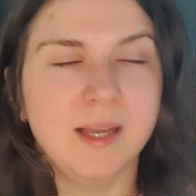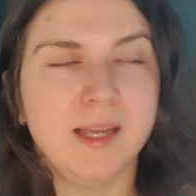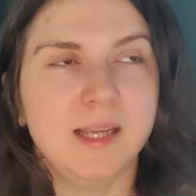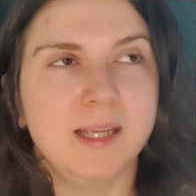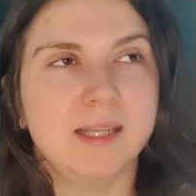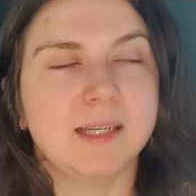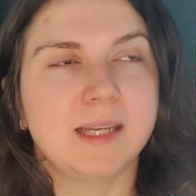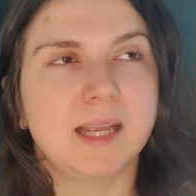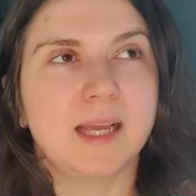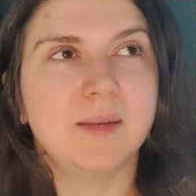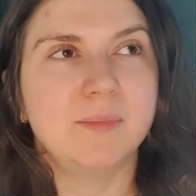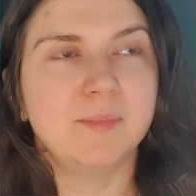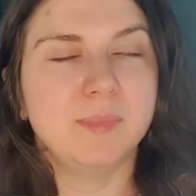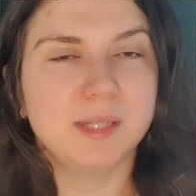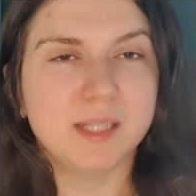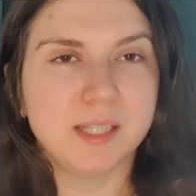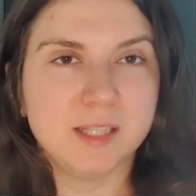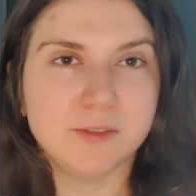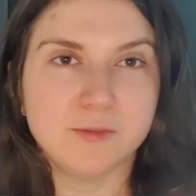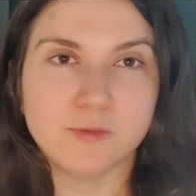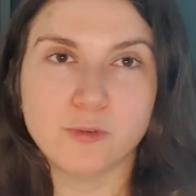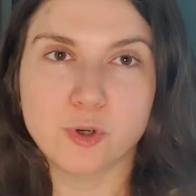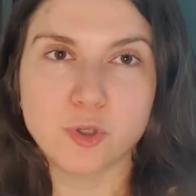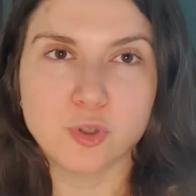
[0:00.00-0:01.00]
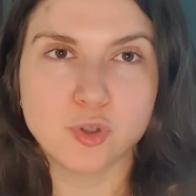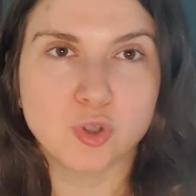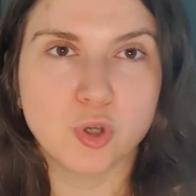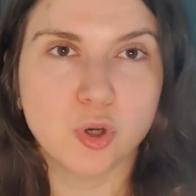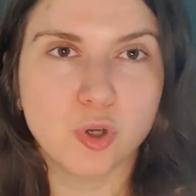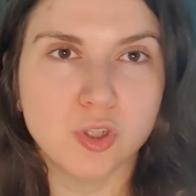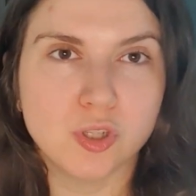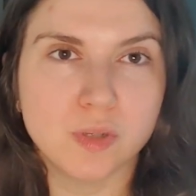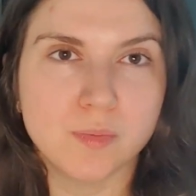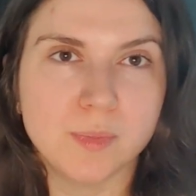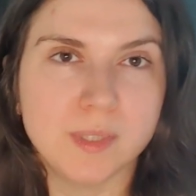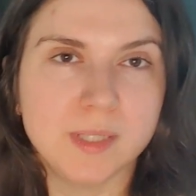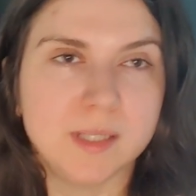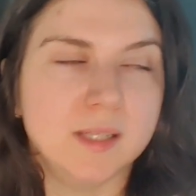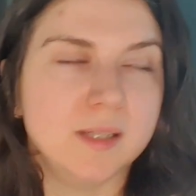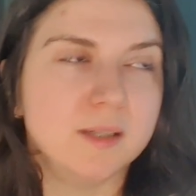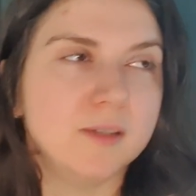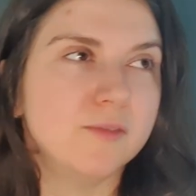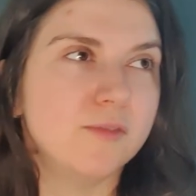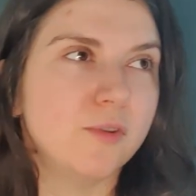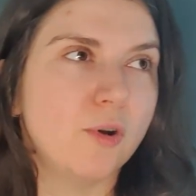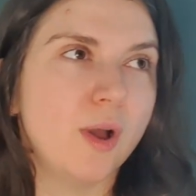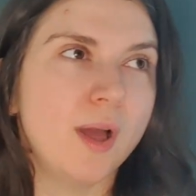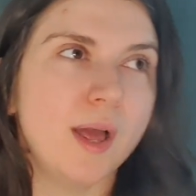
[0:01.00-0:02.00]
It can be need for autonomy, need
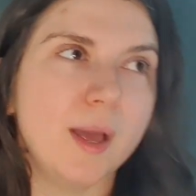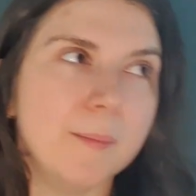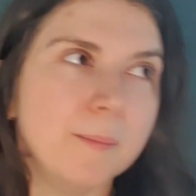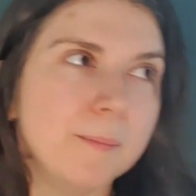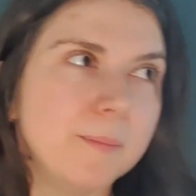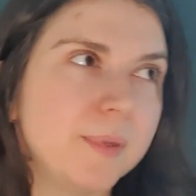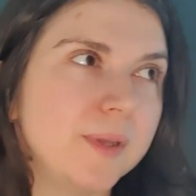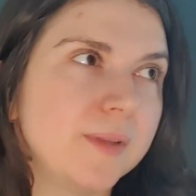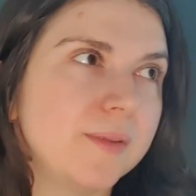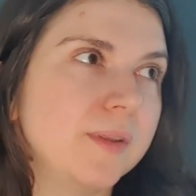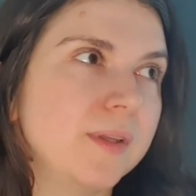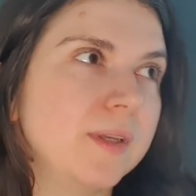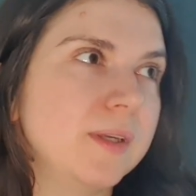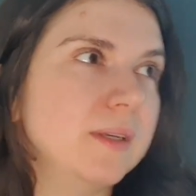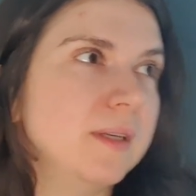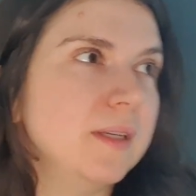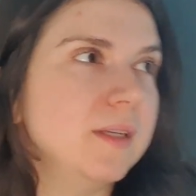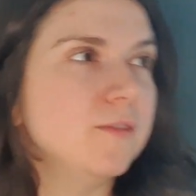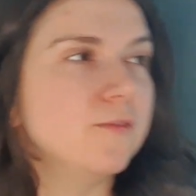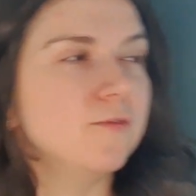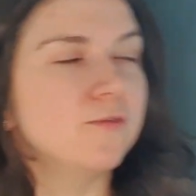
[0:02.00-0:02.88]
for empathy, need